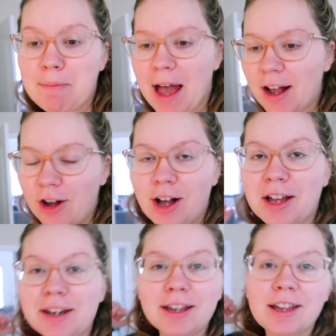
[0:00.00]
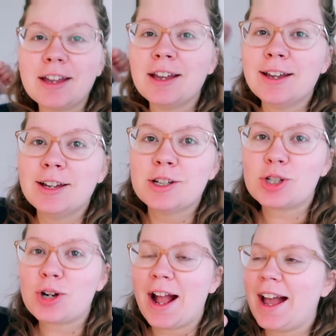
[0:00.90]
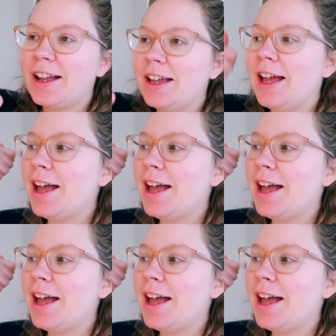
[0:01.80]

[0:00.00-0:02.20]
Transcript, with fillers: back on track.